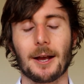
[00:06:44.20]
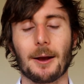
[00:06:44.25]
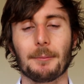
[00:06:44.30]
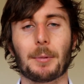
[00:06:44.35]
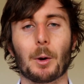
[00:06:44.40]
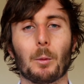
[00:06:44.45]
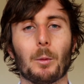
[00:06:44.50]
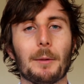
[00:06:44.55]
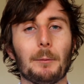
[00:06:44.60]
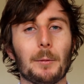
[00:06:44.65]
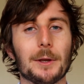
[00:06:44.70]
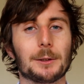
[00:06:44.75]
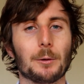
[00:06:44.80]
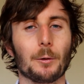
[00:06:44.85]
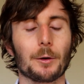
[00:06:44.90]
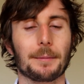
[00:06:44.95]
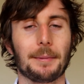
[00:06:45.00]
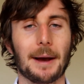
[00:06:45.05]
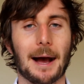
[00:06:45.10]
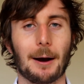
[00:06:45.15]
But when we
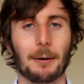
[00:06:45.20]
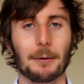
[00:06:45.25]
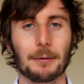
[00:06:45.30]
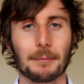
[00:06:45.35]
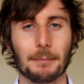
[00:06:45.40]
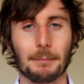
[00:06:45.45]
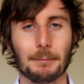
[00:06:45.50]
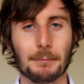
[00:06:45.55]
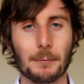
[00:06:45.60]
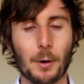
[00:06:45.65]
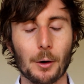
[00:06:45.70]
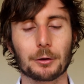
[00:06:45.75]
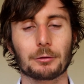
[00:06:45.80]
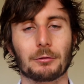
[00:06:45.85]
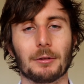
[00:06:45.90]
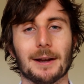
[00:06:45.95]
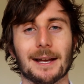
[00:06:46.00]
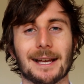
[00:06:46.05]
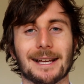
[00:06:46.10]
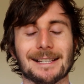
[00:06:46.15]
talk about moderate